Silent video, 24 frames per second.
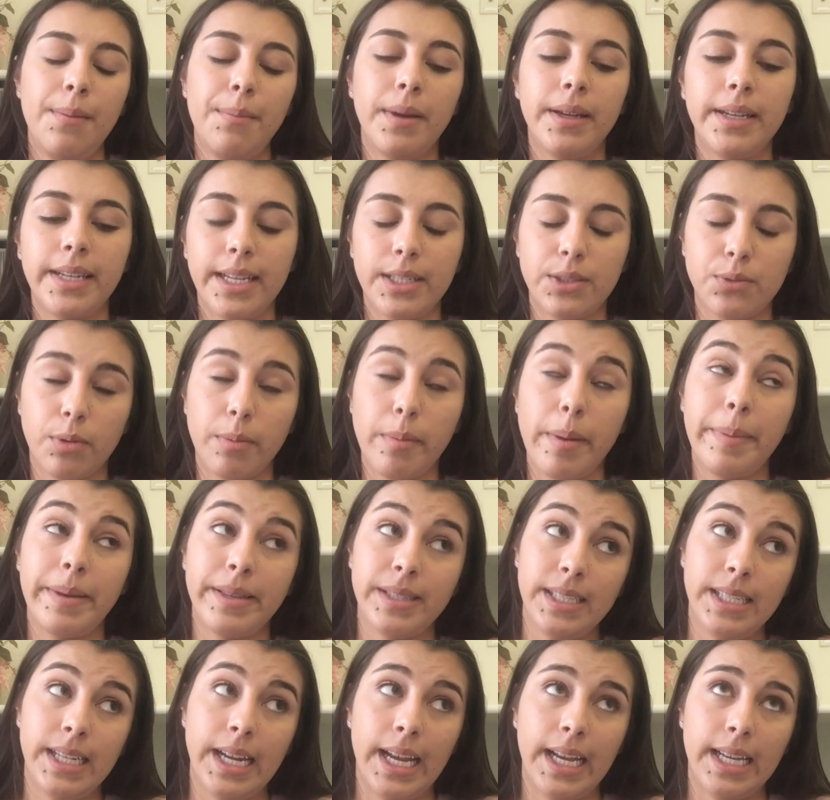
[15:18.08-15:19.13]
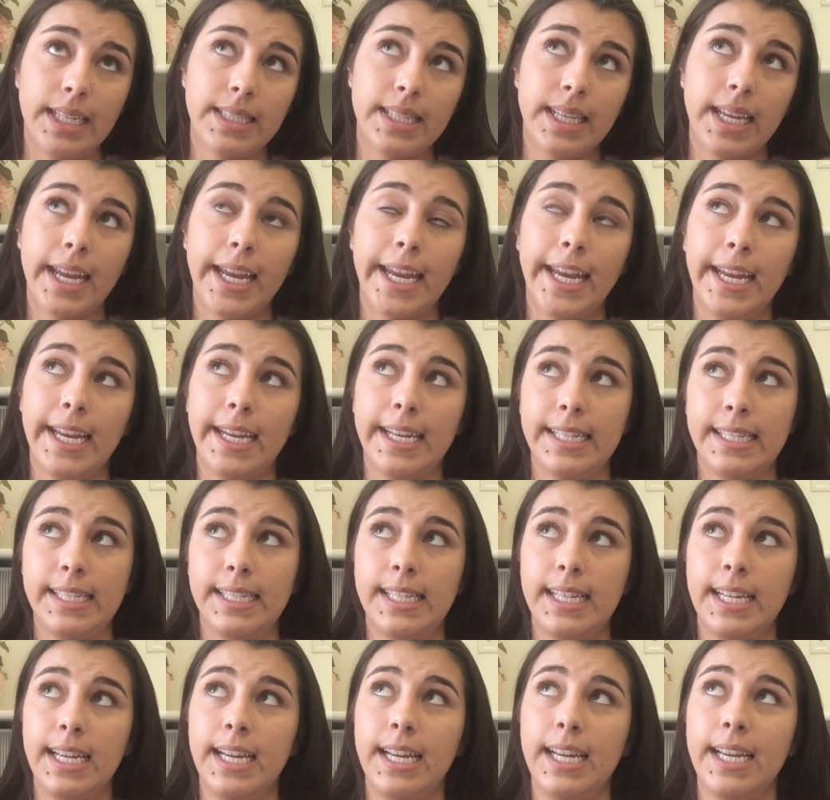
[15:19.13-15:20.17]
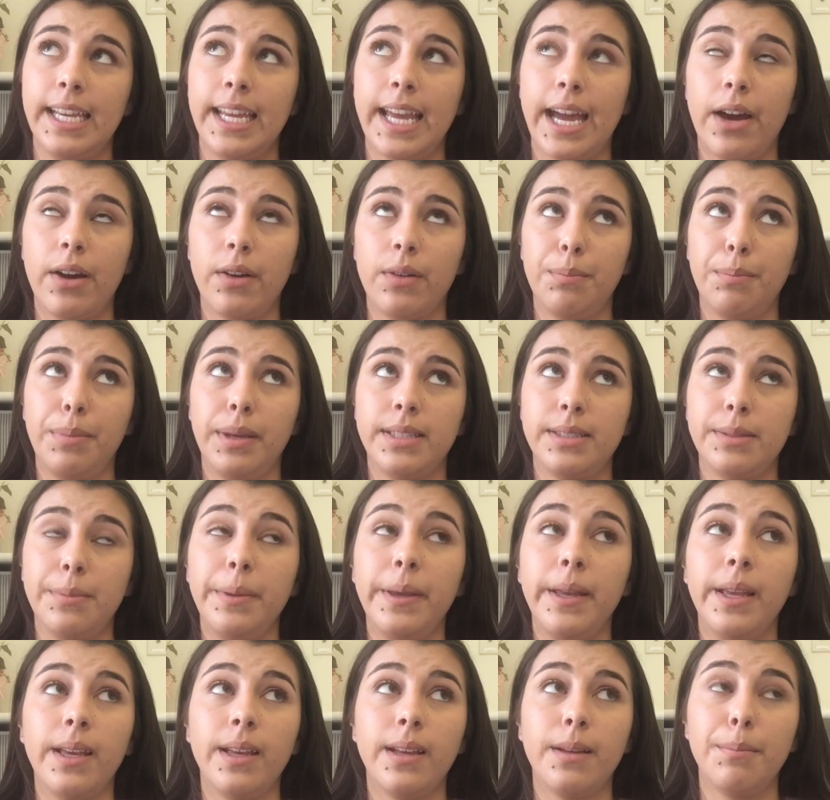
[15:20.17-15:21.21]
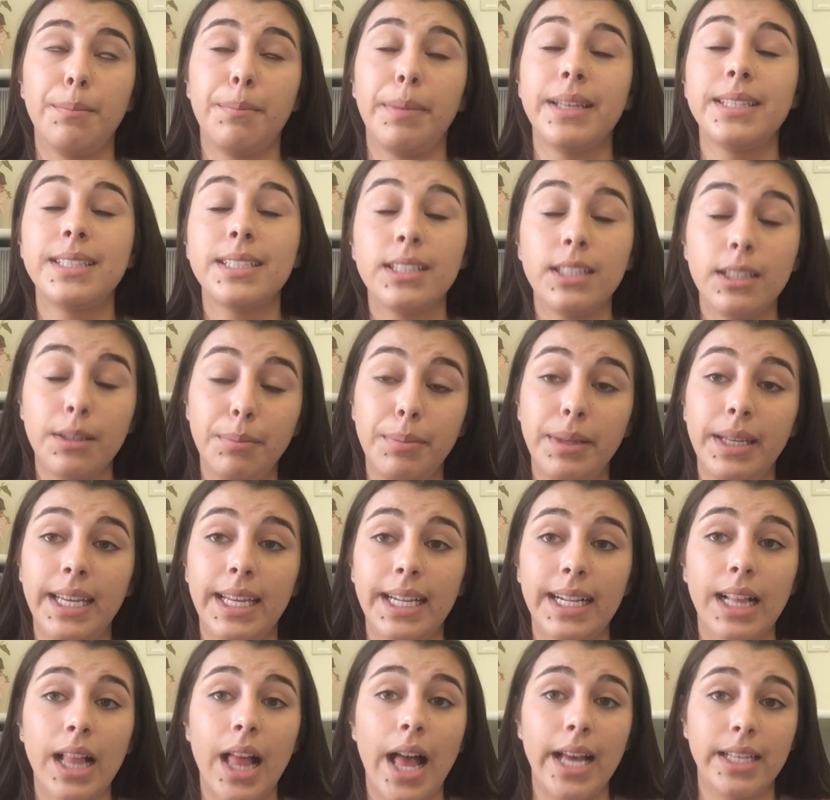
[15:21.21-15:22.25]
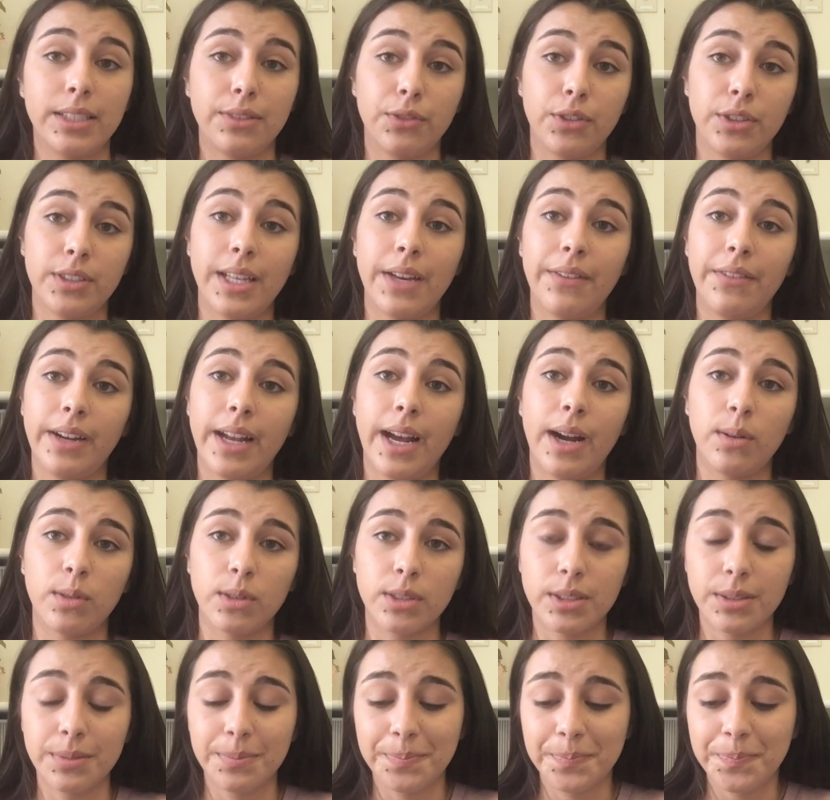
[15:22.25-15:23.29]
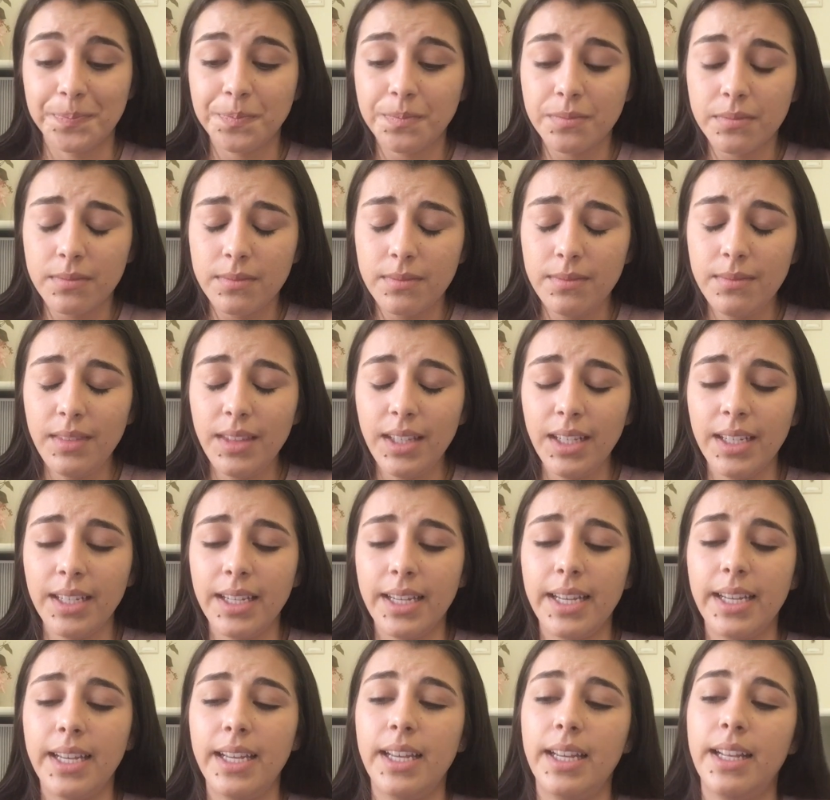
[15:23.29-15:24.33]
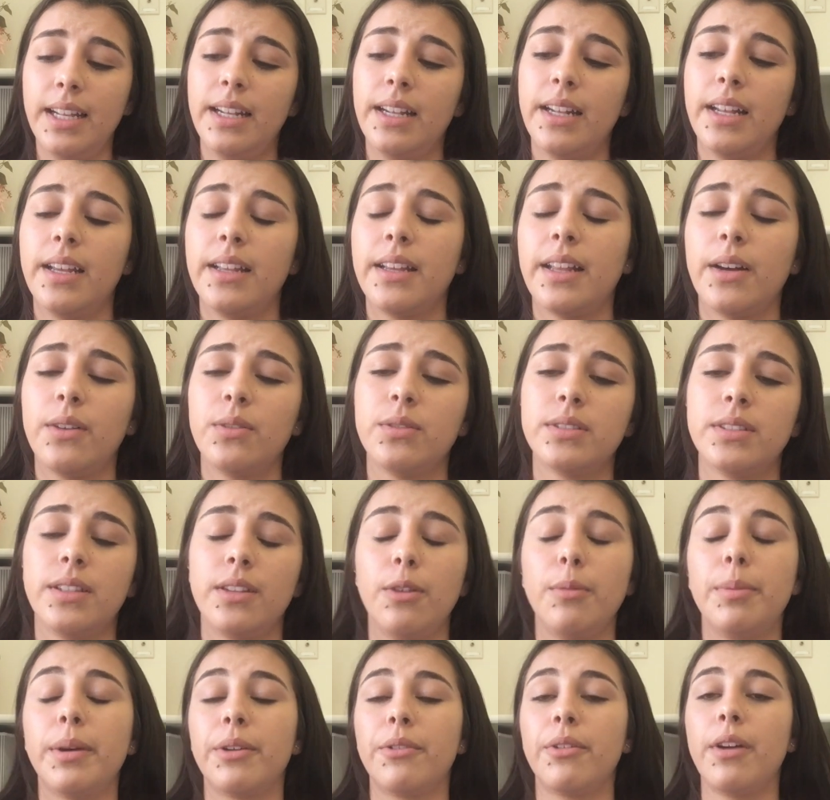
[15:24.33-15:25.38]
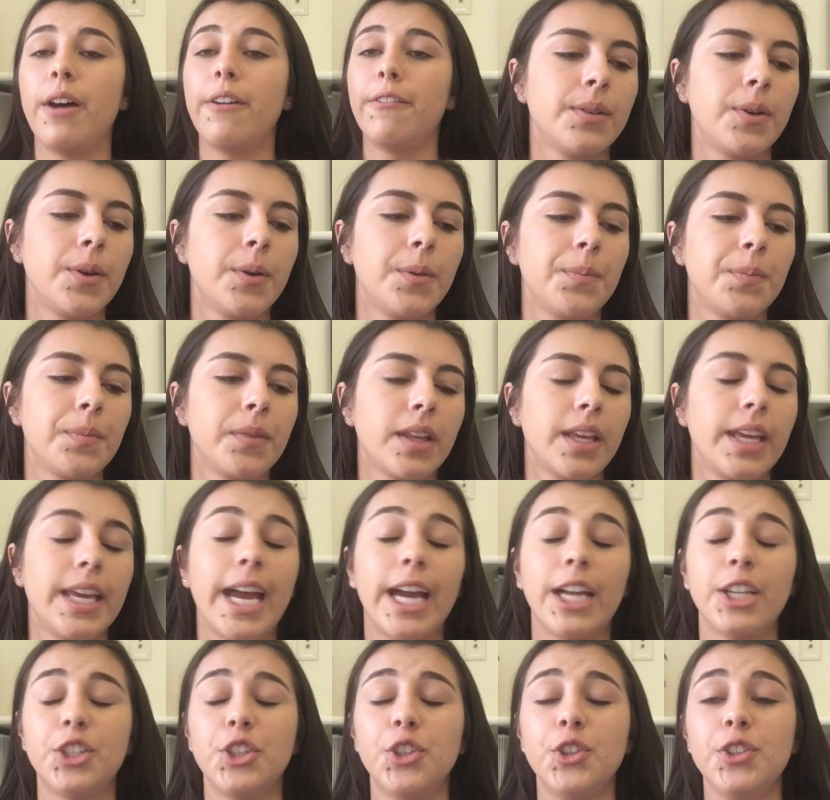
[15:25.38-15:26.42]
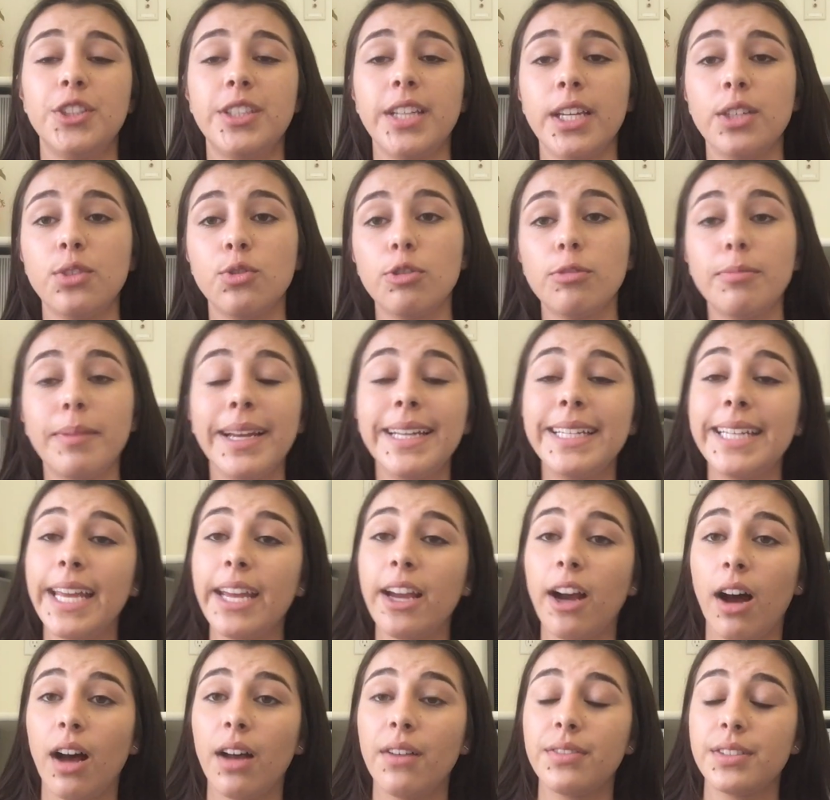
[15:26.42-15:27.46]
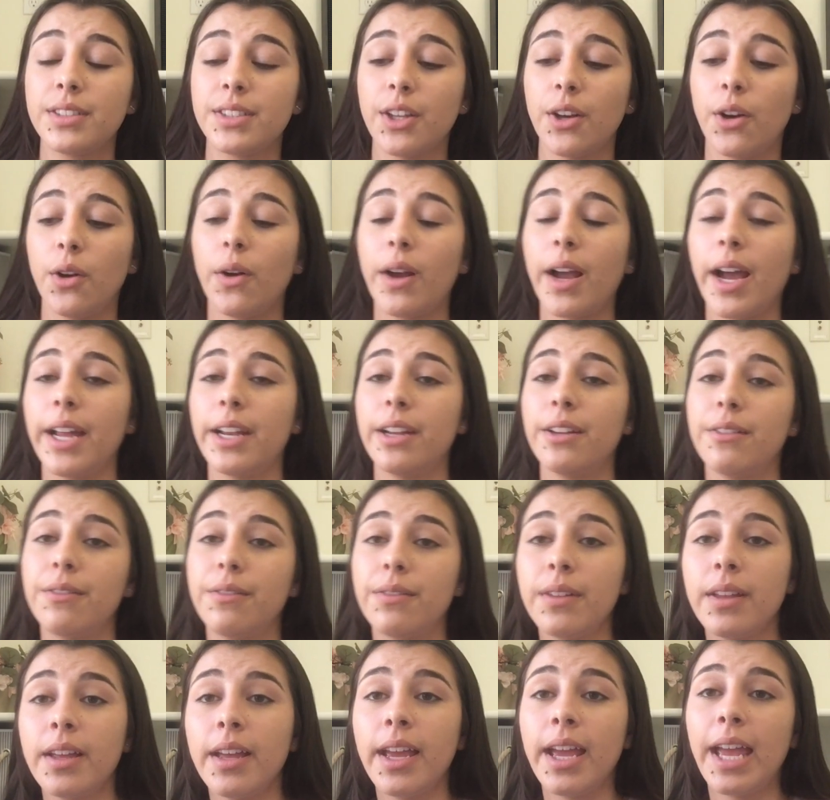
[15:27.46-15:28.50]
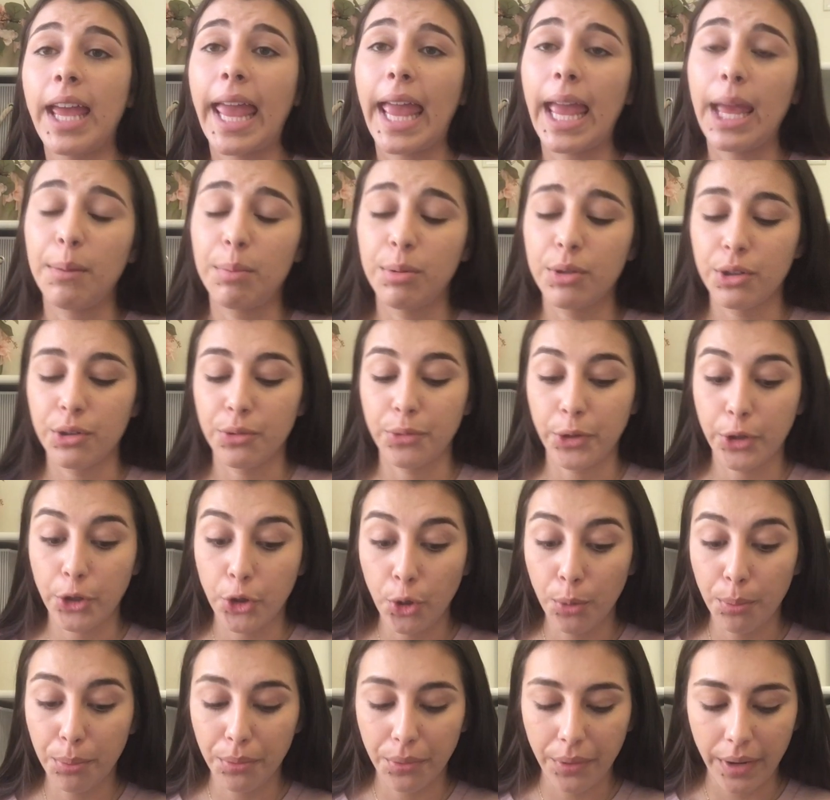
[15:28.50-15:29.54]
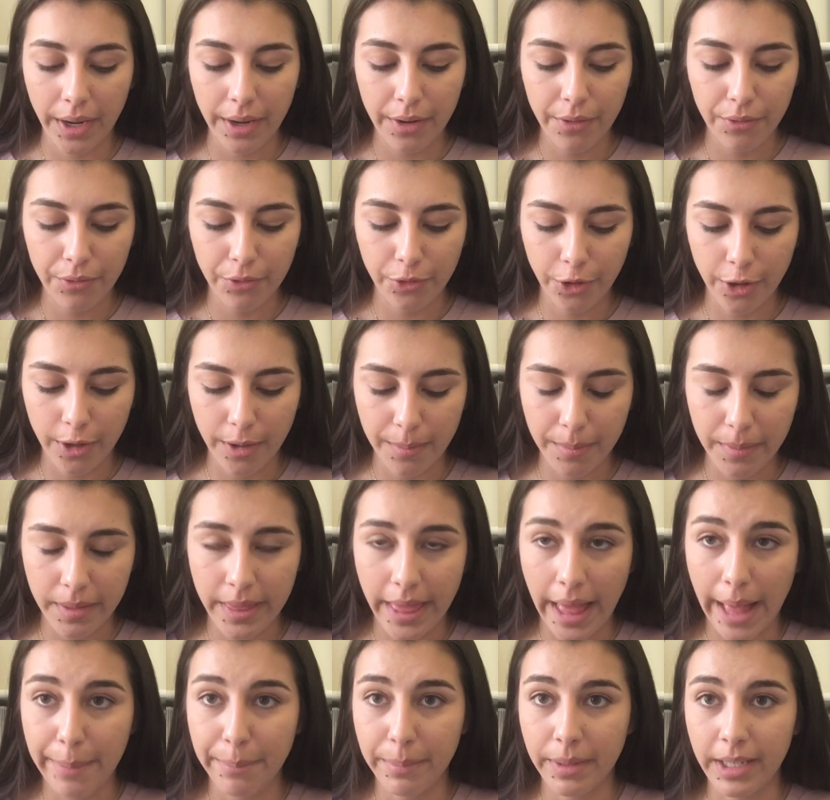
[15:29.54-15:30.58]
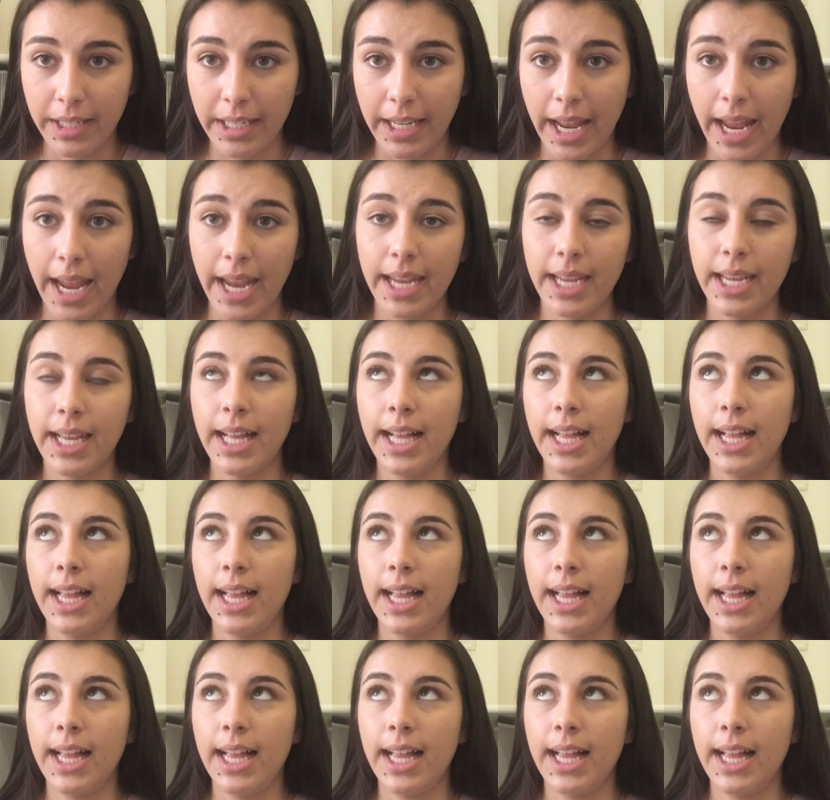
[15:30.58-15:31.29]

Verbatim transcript: Mondays were my busy days, and yeah, I'd basically be in class for seven hours. And uh, that was a little bit rough yeah, Tuesdays were my day off, so kind of able to recuperate from that Monday.